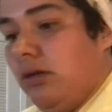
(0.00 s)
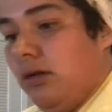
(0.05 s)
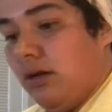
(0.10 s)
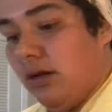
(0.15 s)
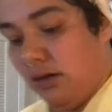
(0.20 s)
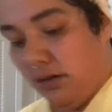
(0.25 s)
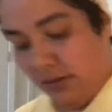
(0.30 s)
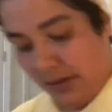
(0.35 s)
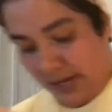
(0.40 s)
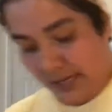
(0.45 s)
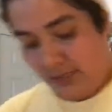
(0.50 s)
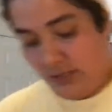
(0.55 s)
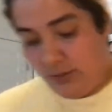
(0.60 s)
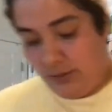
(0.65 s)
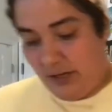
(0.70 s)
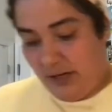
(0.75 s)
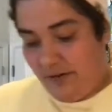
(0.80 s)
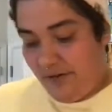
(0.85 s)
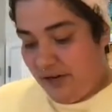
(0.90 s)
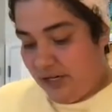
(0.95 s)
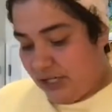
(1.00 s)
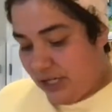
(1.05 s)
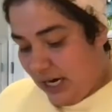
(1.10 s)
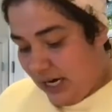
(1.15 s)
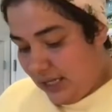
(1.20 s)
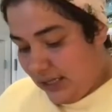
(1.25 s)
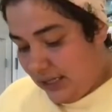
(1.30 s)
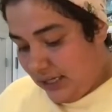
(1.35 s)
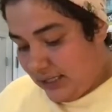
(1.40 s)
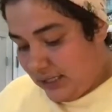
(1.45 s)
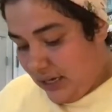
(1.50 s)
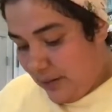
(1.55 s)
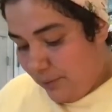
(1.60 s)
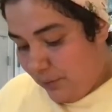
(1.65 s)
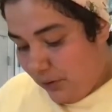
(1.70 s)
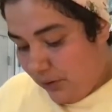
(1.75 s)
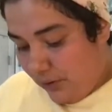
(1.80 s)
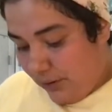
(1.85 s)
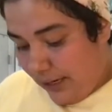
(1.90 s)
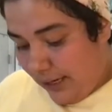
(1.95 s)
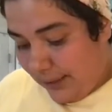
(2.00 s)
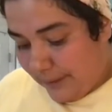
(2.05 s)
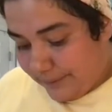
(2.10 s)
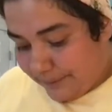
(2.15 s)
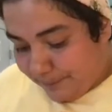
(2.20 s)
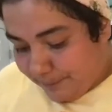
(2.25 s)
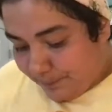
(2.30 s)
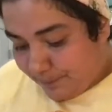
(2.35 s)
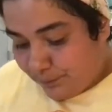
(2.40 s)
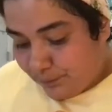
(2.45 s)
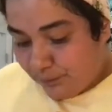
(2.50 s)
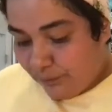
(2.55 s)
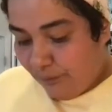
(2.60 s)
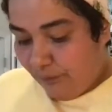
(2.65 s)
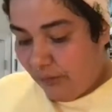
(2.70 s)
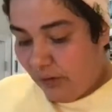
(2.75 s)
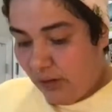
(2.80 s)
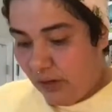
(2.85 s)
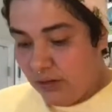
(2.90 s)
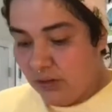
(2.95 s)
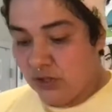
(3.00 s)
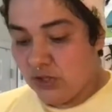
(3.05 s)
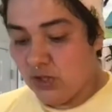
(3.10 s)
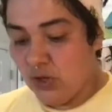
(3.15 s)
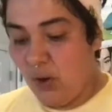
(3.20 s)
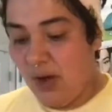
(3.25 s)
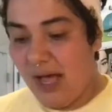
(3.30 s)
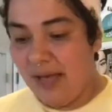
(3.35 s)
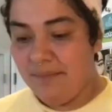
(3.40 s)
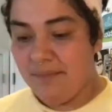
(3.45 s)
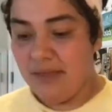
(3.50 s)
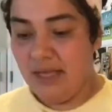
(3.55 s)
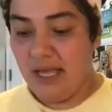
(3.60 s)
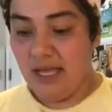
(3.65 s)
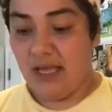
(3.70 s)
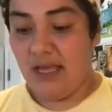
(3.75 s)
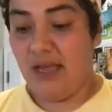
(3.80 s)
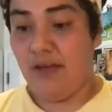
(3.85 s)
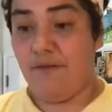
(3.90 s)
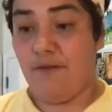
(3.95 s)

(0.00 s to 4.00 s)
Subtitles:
All right, so we're going to finish cutting these up real quick. So I'm thinking